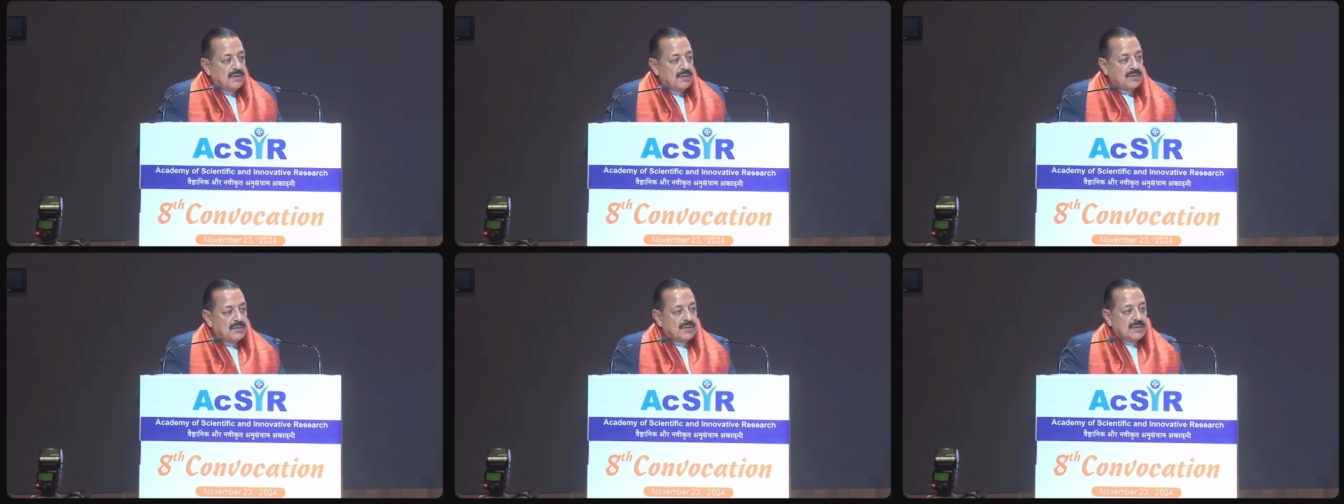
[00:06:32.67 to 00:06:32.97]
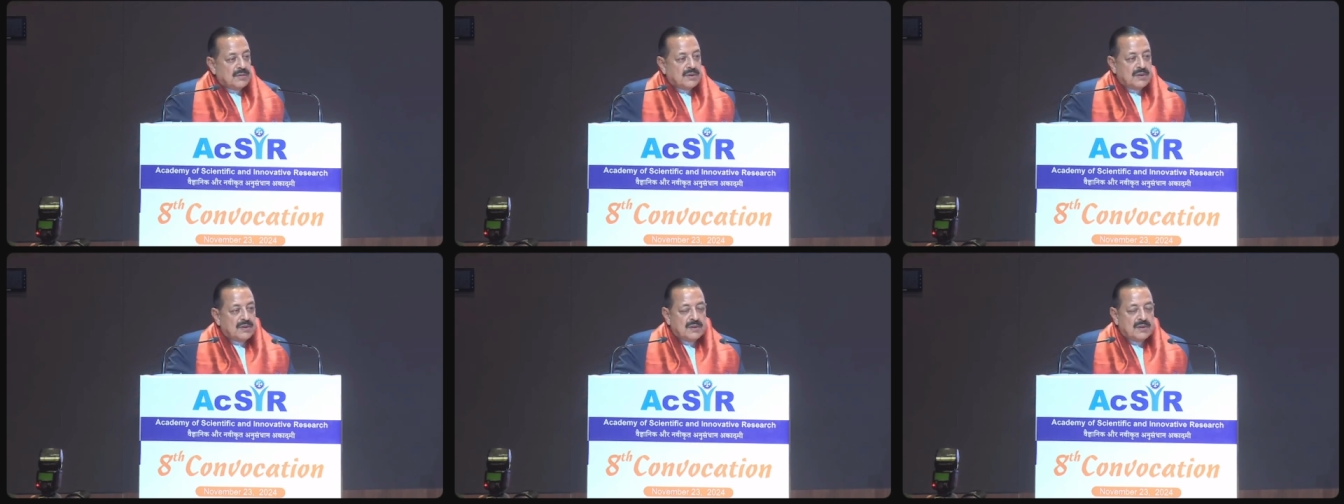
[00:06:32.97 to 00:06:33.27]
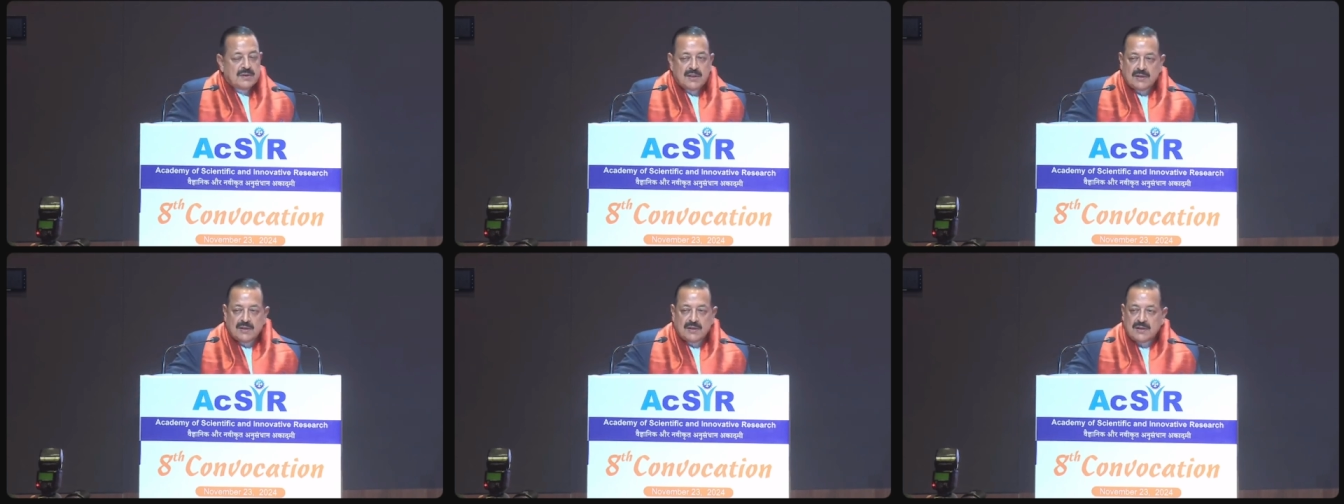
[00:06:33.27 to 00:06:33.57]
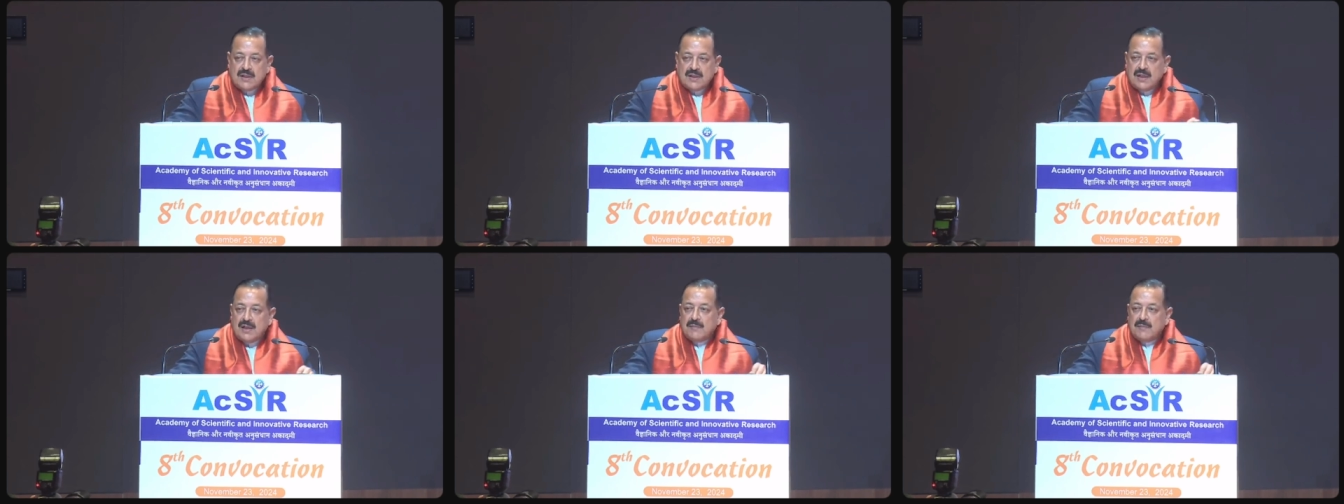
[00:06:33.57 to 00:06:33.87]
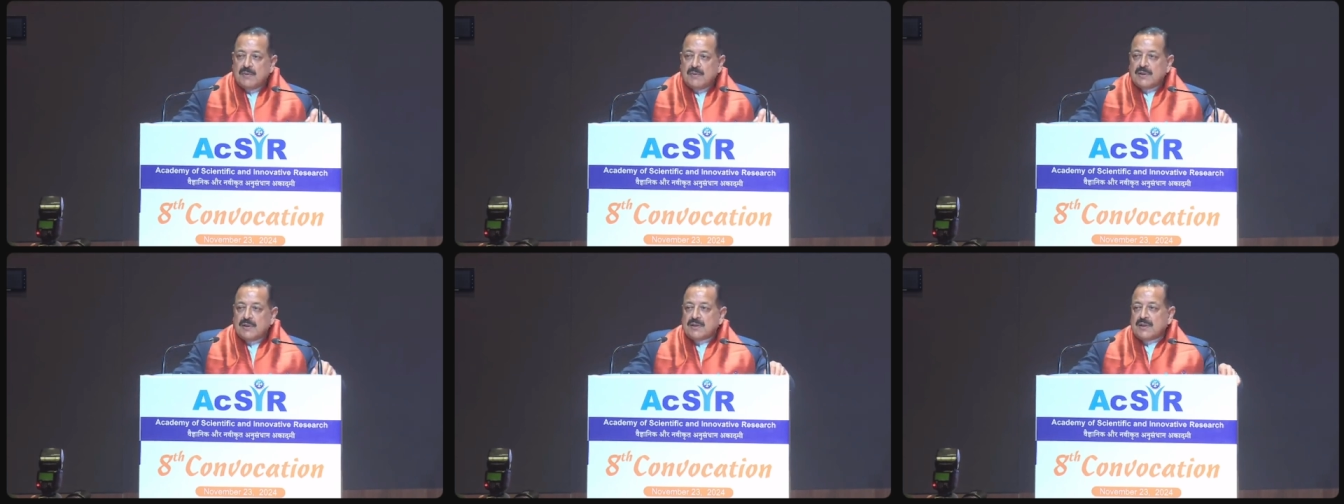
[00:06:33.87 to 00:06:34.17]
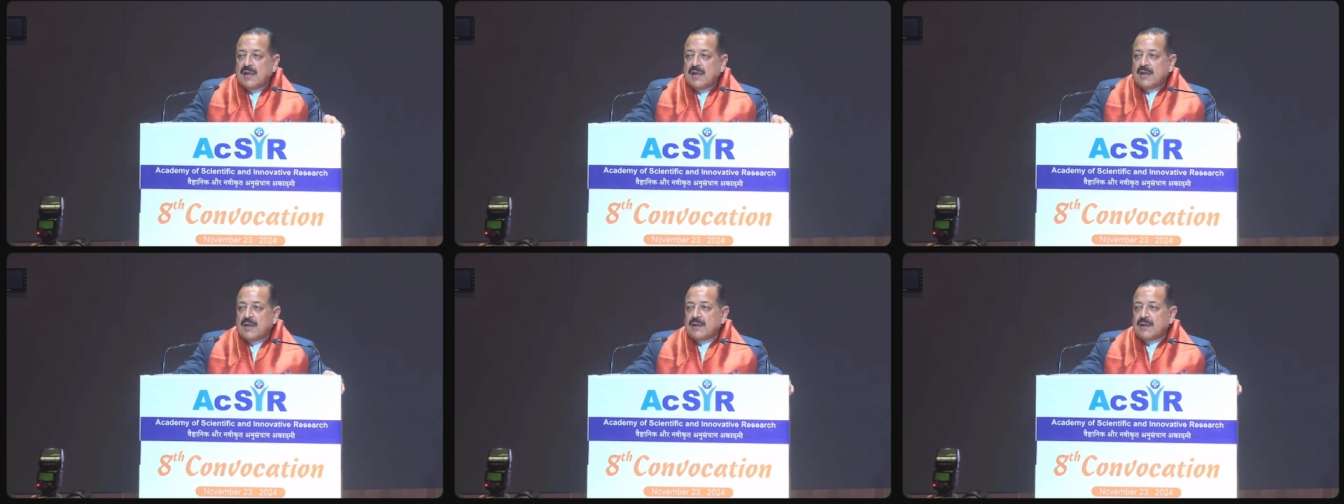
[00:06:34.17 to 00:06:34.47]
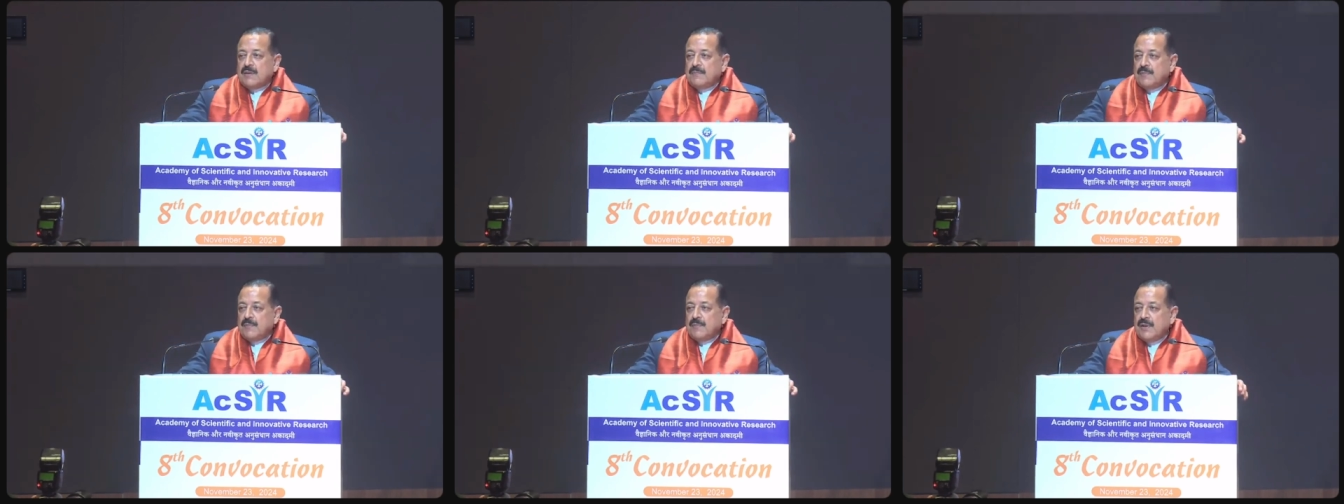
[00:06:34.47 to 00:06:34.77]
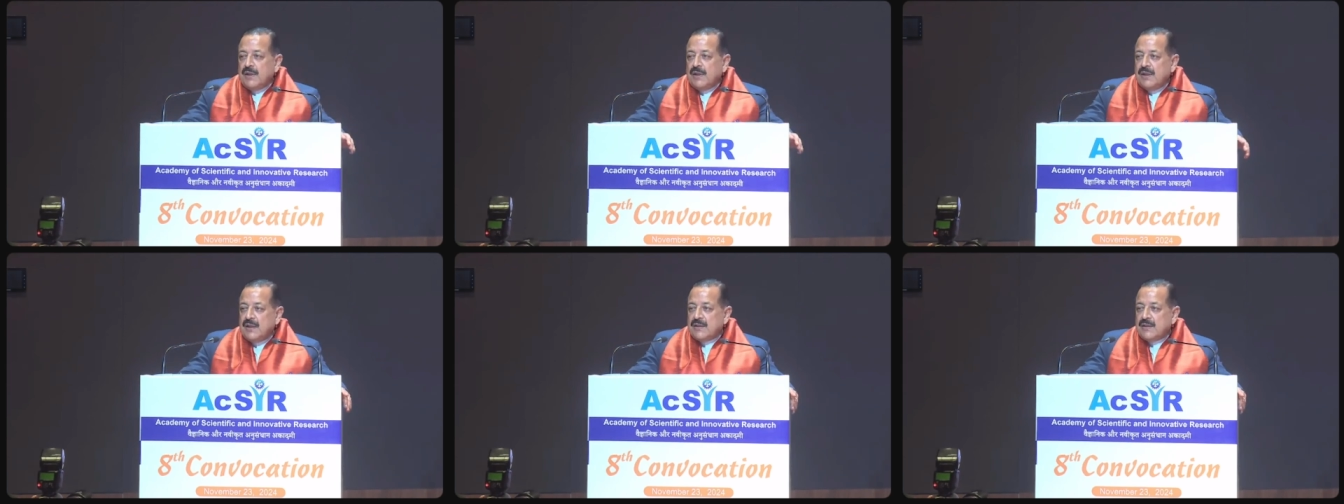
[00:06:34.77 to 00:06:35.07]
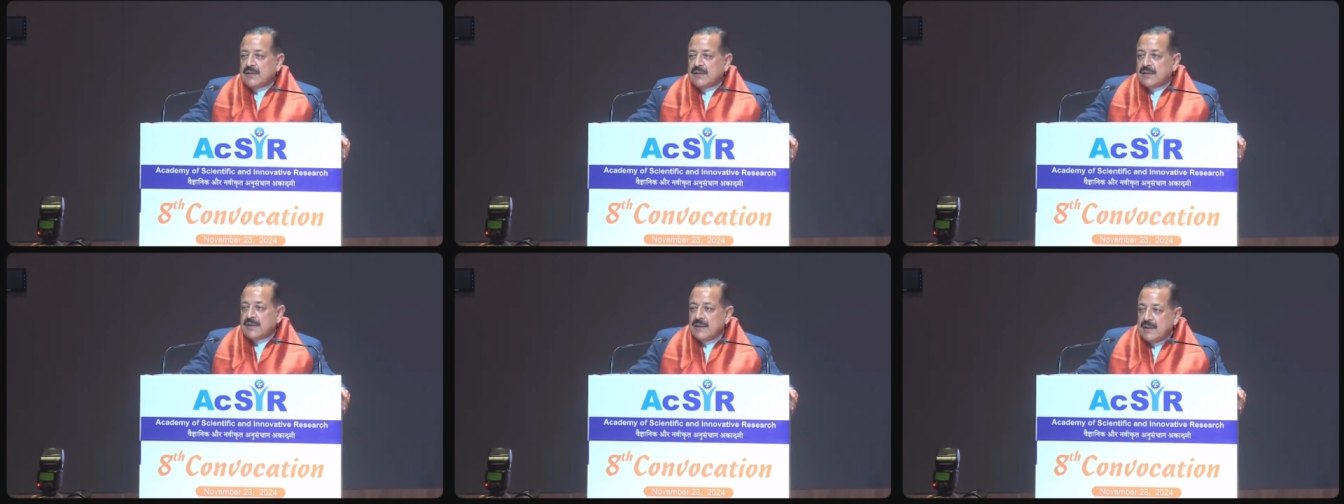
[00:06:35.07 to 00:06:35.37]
So sustainable startup is